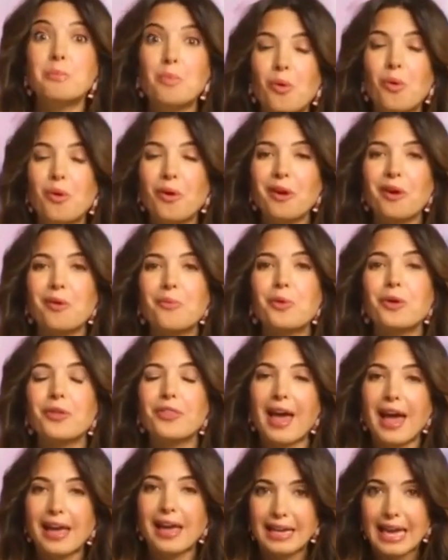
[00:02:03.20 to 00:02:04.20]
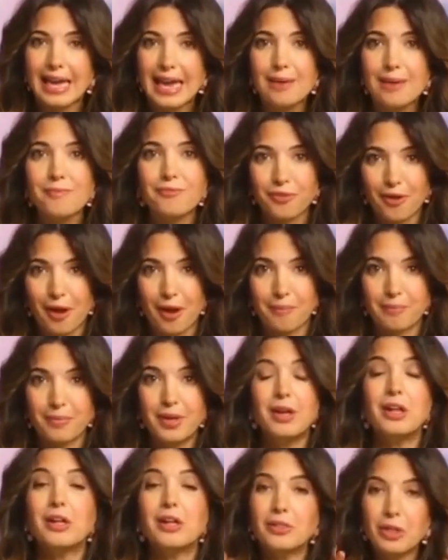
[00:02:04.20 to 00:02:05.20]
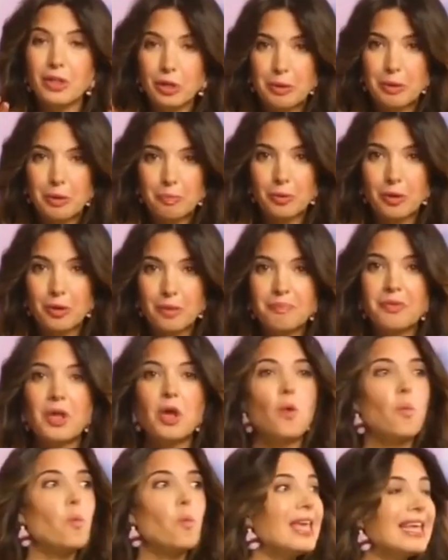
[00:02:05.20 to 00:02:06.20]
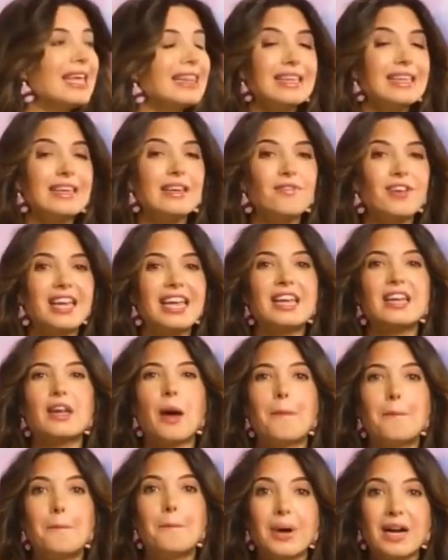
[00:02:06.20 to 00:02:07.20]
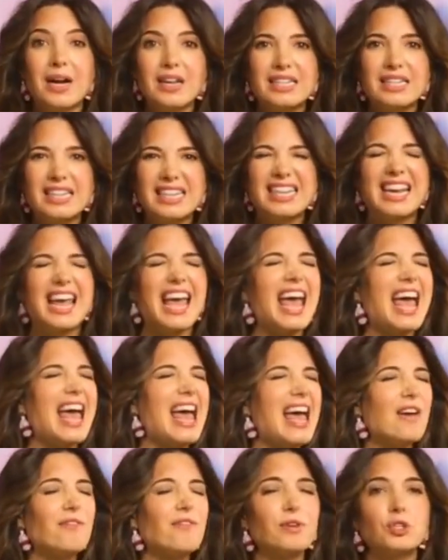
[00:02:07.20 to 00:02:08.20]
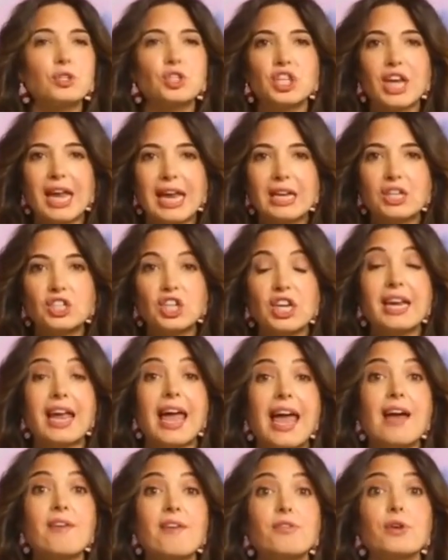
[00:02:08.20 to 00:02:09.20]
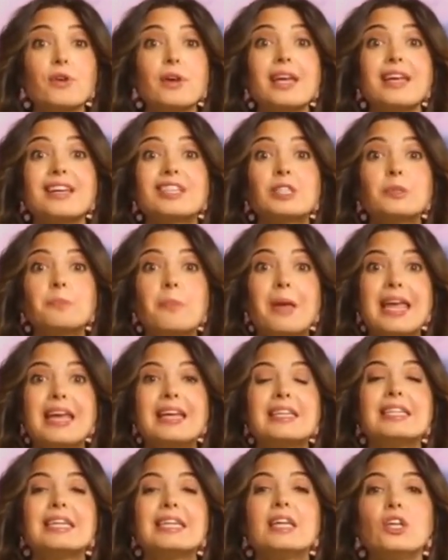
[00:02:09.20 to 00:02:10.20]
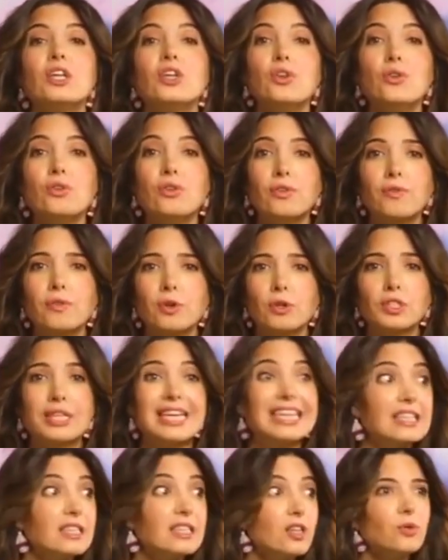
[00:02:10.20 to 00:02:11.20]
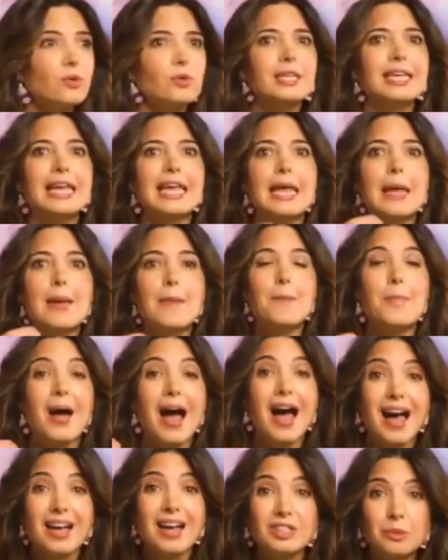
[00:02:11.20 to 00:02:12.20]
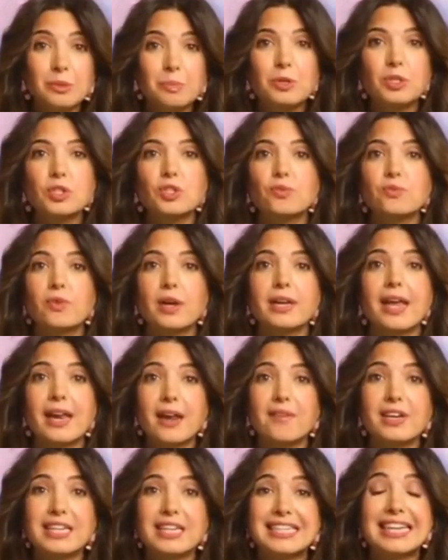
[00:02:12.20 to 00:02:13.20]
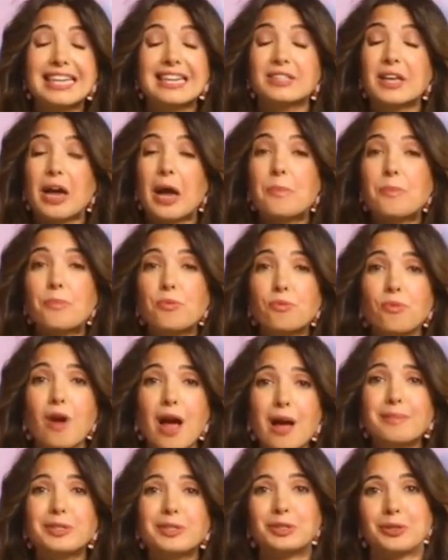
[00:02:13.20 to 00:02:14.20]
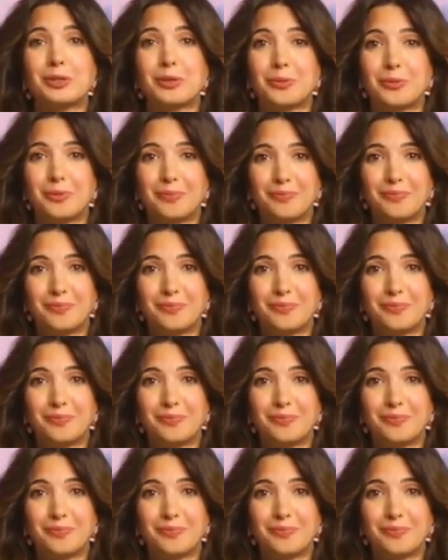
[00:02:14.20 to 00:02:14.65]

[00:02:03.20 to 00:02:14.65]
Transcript: more where that came from. Look, people, we live in an abundant, ever-changing, ever-expanding universe. It's literally impossible to run out of ideas, I promise you.